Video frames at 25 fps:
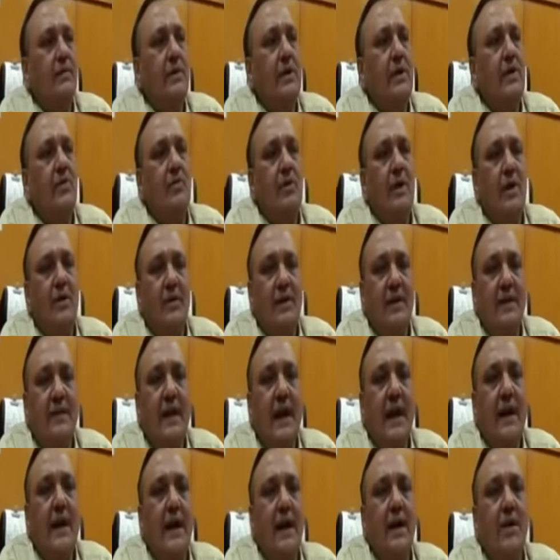we have now
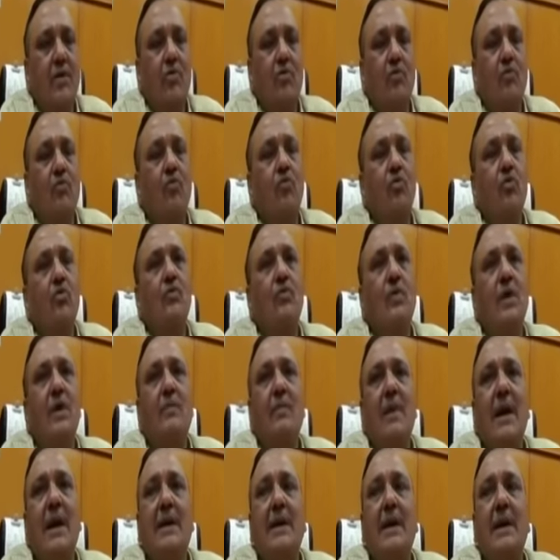decided to put one
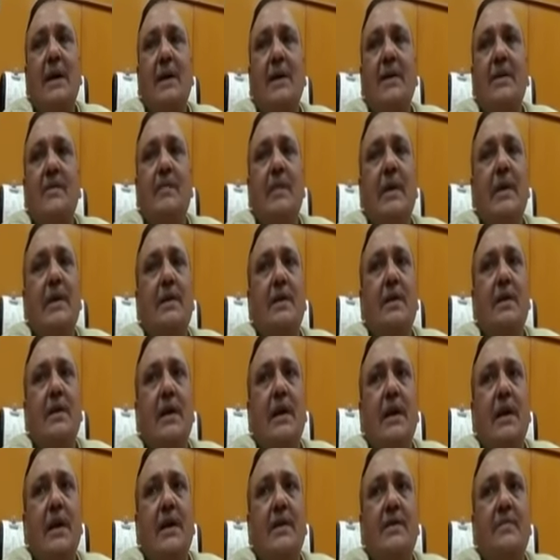market inspector
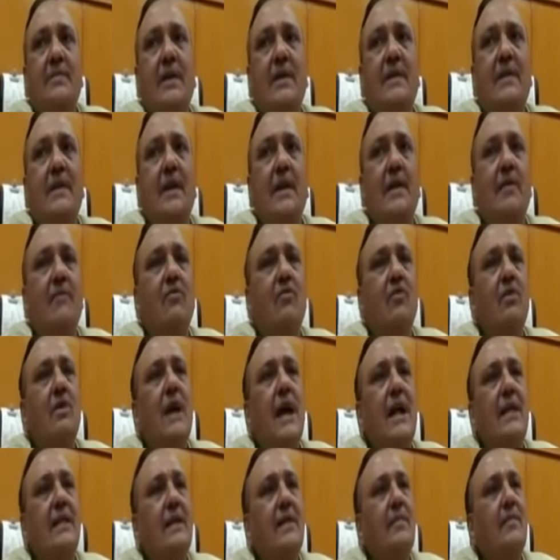especially for
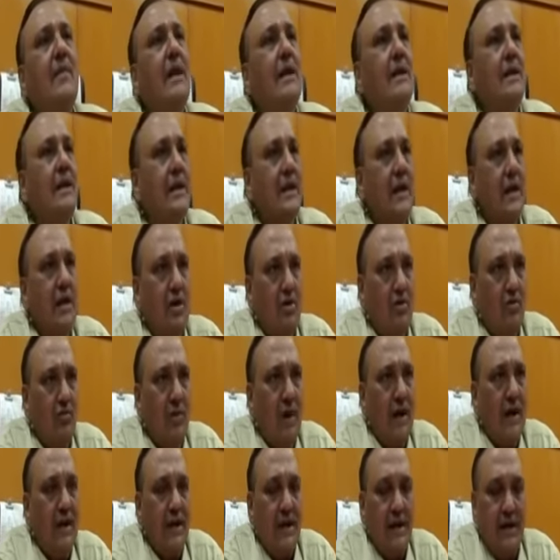Gandhi Market and New
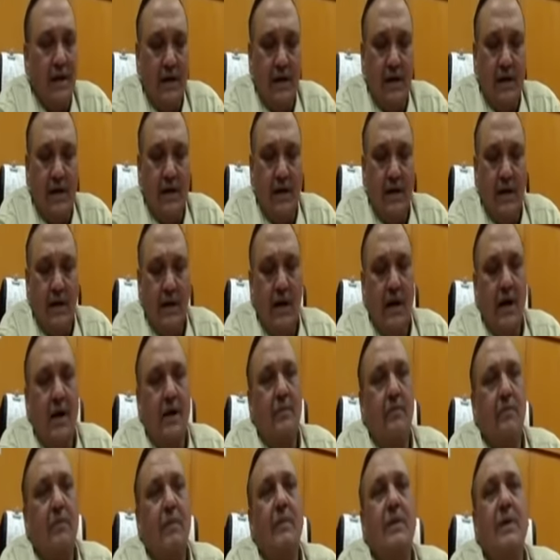Market, and
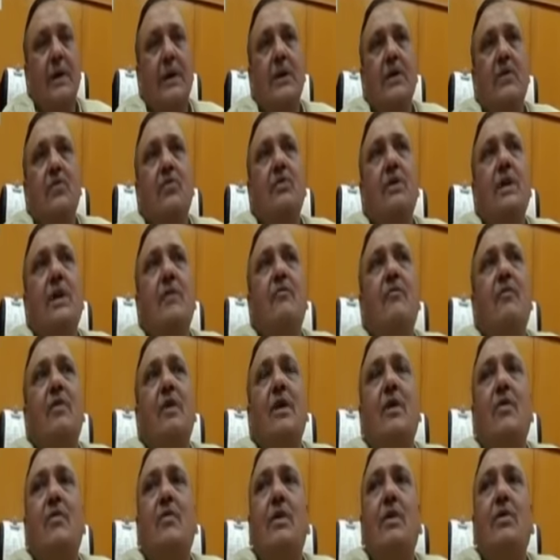we will give them 1
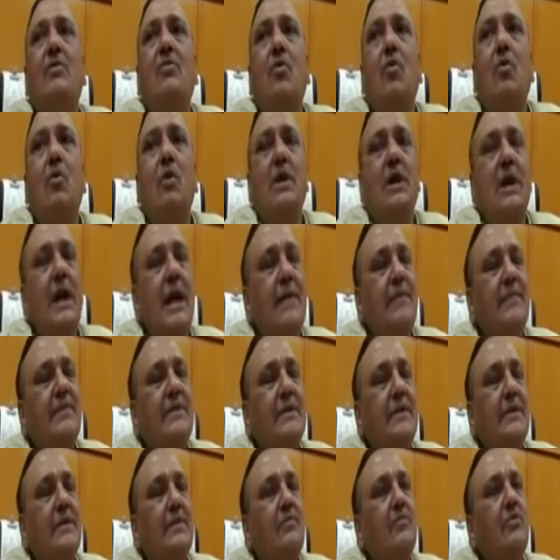hour overtime
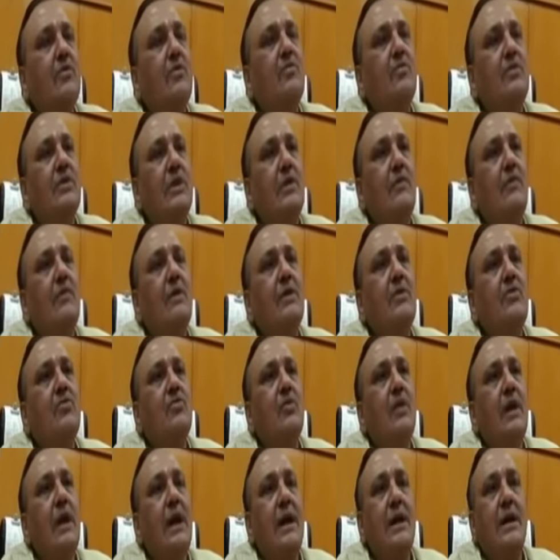from 7 to
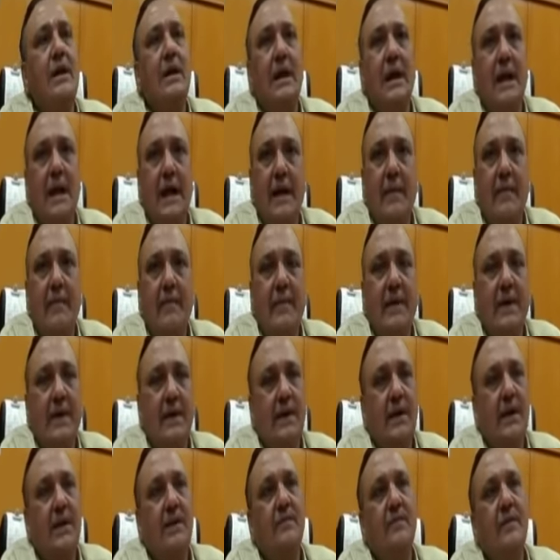8 a.m.
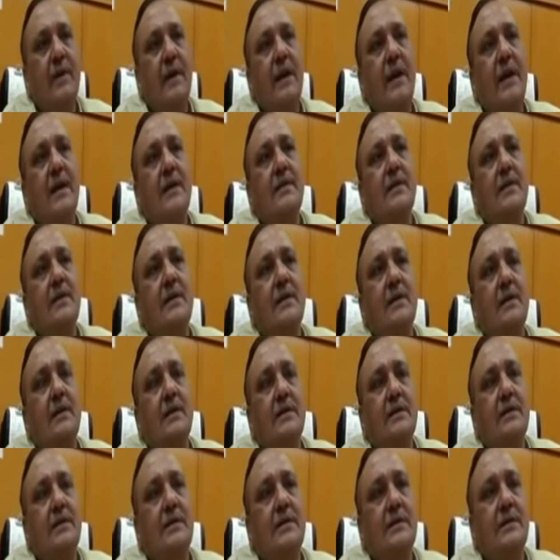as well as
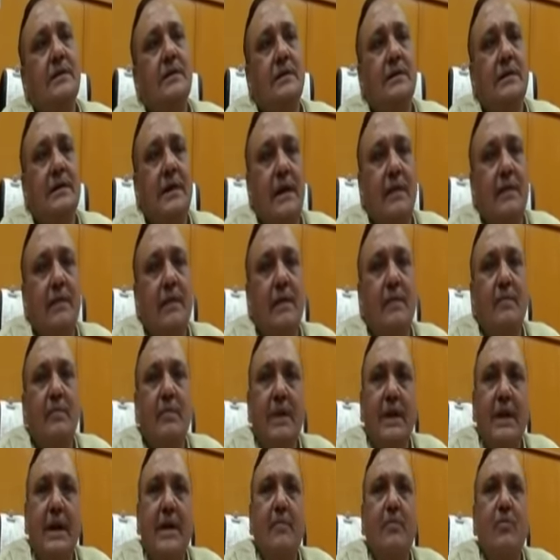7
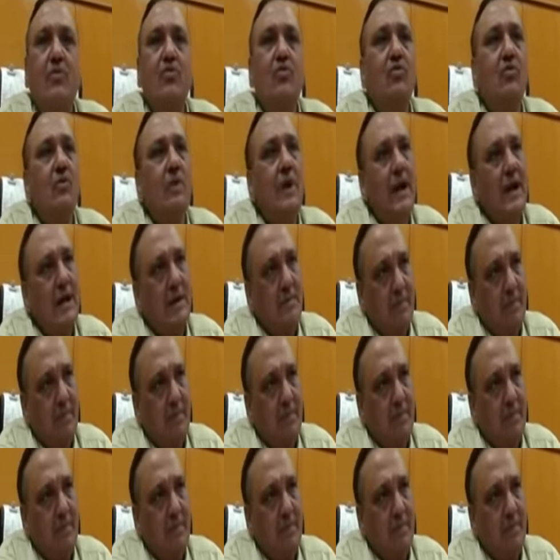p.m. to 8